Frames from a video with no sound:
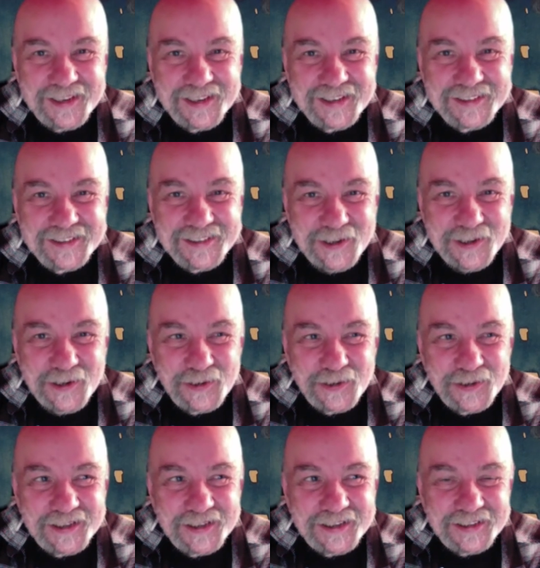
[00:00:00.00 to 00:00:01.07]
So
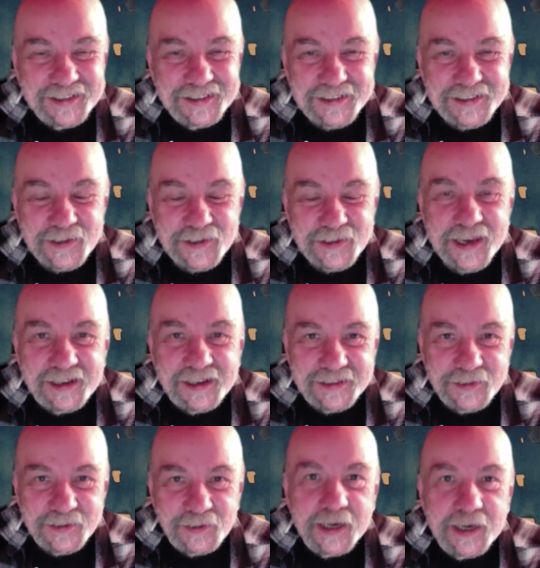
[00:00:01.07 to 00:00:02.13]

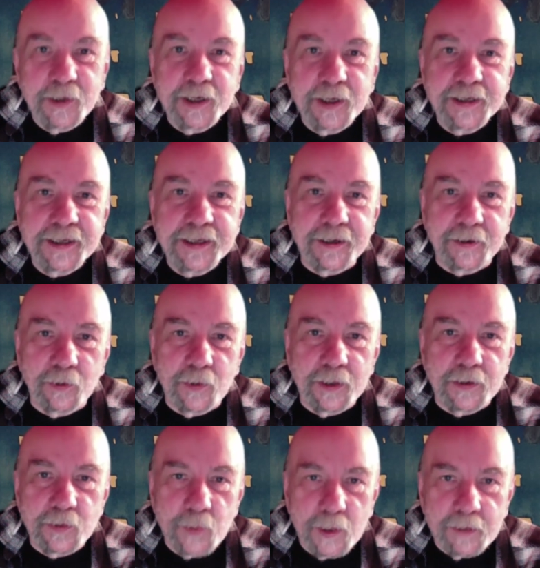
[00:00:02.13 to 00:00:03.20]
come on down around
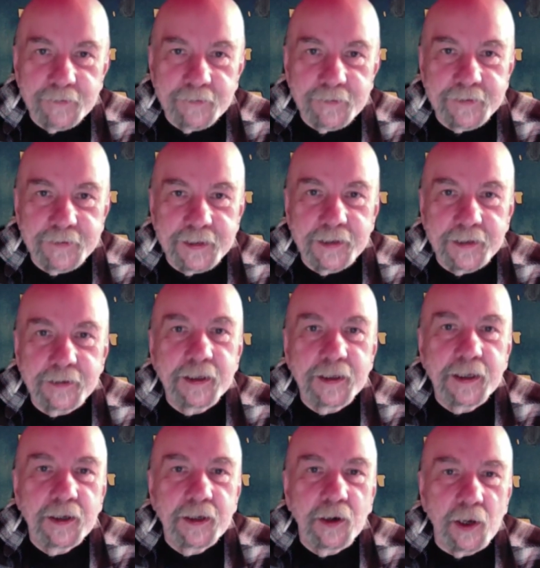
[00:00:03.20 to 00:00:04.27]
12:15
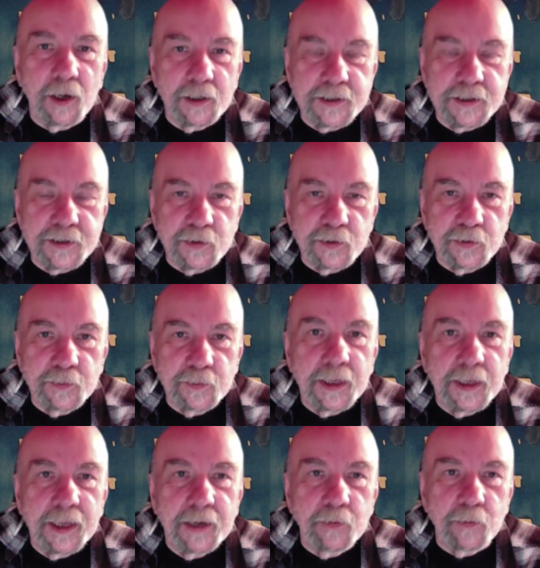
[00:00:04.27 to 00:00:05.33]
on Zoom
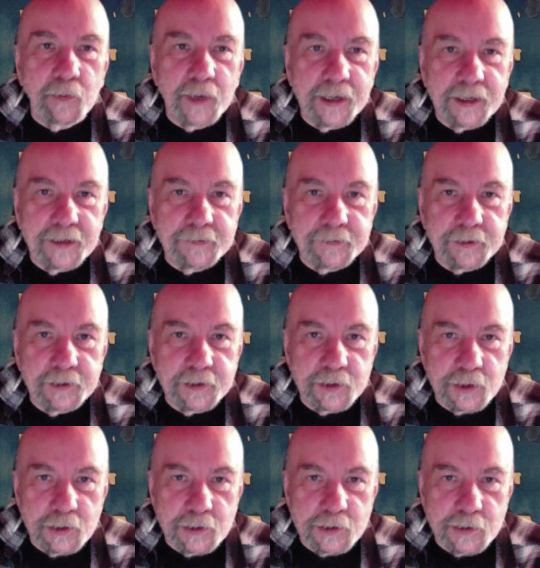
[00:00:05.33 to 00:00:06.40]
right after the
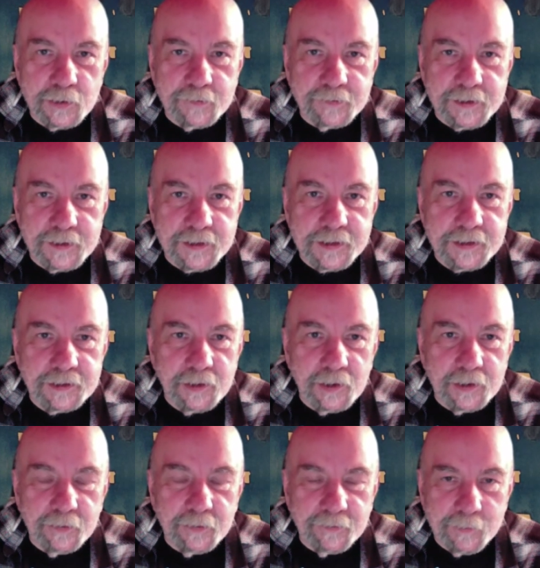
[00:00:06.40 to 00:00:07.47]
church service on
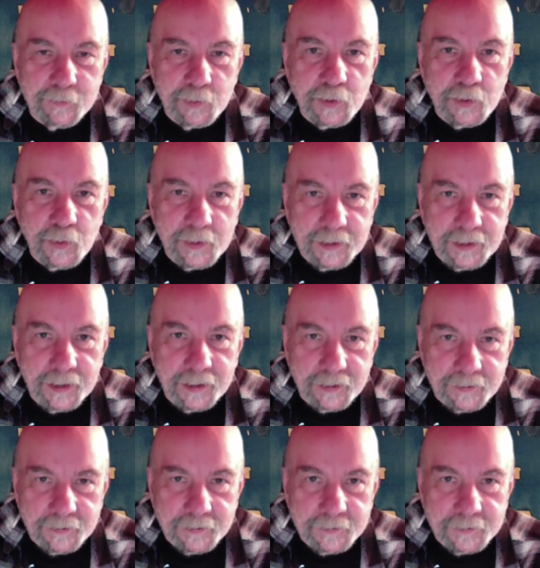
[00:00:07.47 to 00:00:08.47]
November 28th.